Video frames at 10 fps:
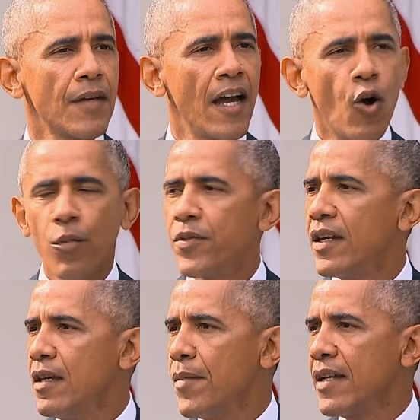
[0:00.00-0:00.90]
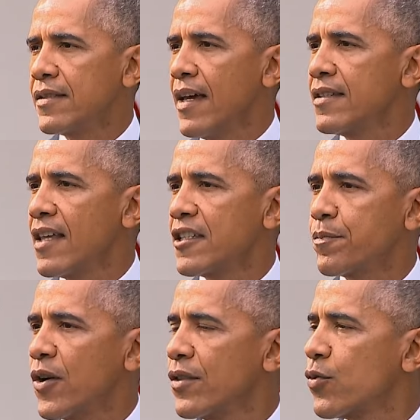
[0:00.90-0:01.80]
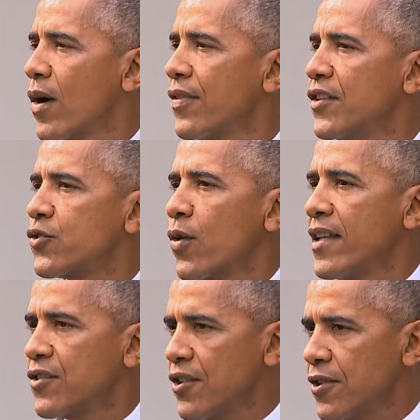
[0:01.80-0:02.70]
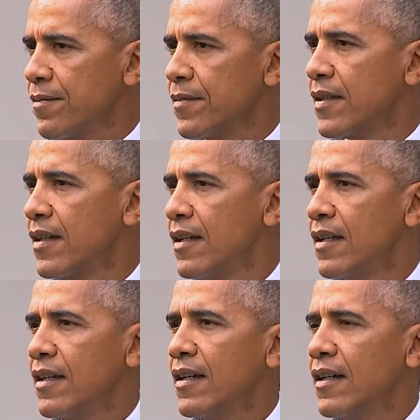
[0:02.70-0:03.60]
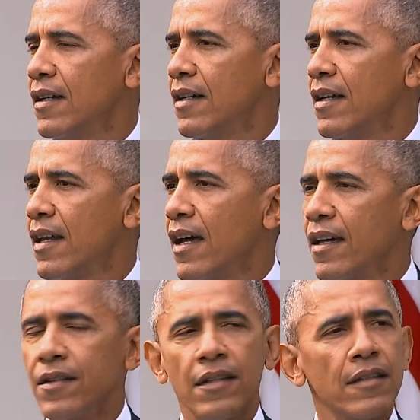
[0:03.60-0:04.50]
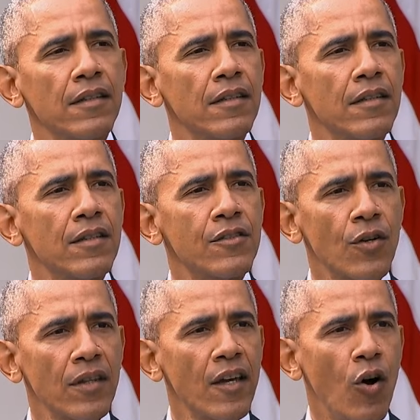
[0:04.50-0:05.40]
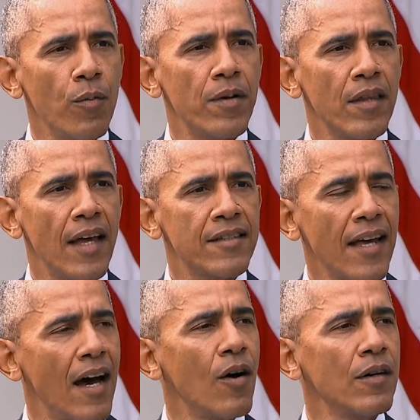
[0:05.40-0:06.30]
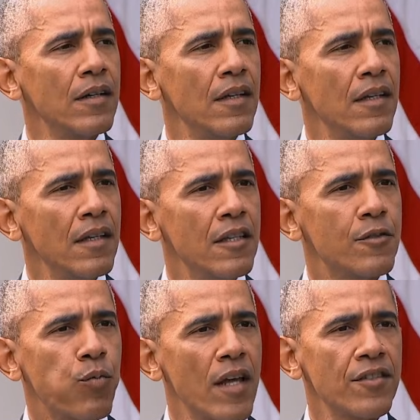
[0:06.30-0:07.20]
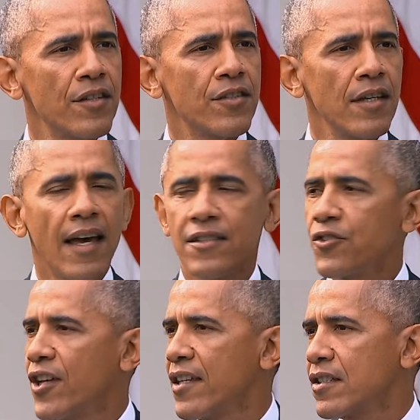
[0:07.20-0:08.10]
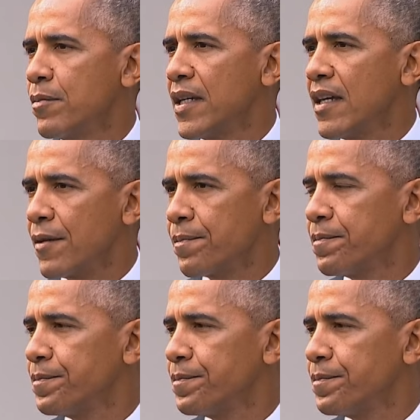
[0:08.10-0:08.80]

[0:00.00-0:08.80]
I hope that he maintains that spirit throughout this transition, and I certainly hope that's how his presidency has a chance to begin.